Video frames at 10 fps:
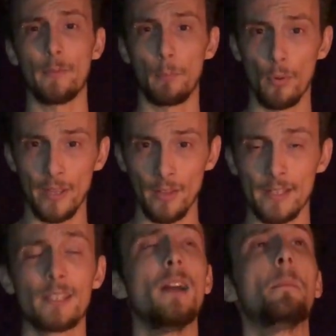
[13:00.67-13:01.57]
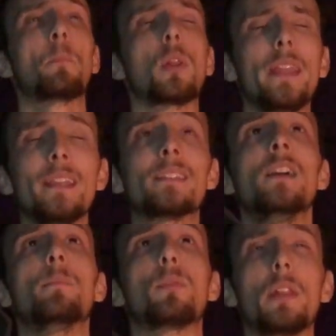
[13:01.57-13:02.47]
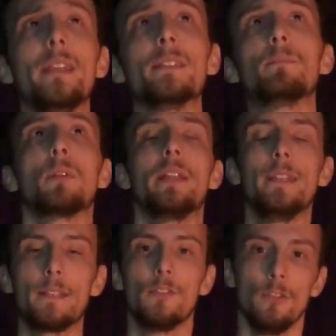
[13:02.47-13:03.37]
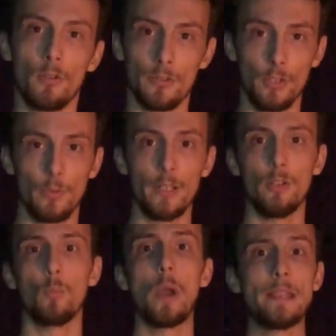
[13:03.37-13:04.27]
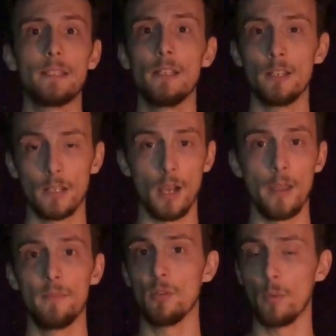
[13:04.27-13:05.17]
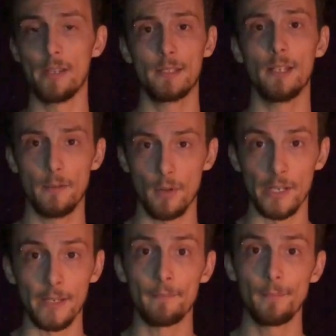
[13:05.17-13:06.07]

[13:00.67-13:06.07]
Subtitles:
it's pointless. Please, please, please do not do it. You're wasting your time, you're wasting your money,